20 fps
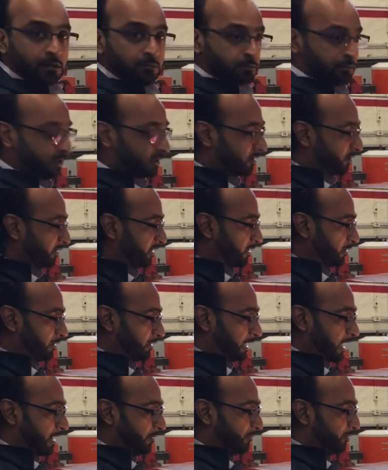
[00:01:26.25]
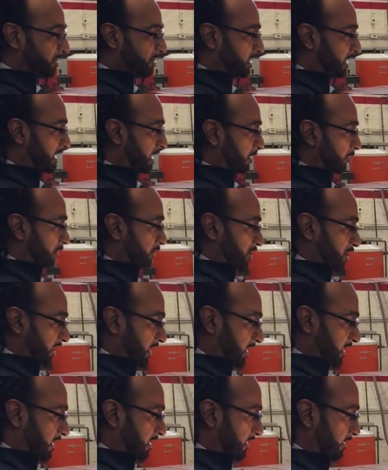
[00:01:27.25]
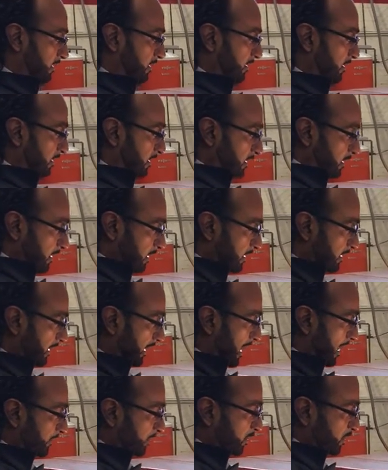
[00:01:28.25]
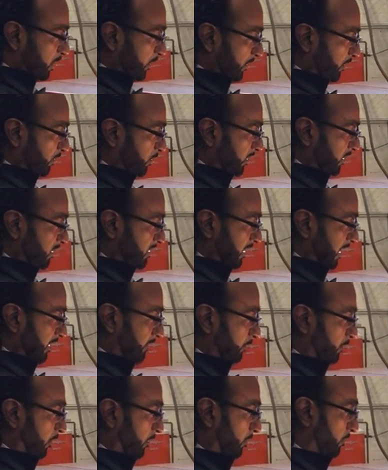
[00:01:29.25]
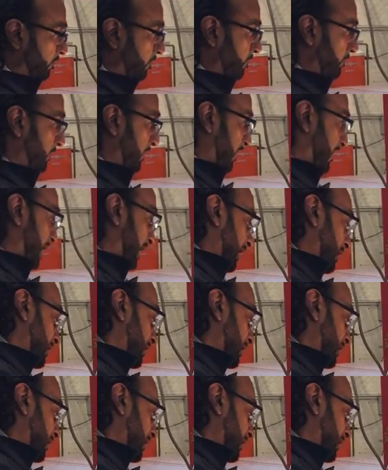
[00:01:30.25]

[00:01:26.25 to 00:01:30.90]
multimeter on amperage, and I will check the amperage going to this light bulb, and I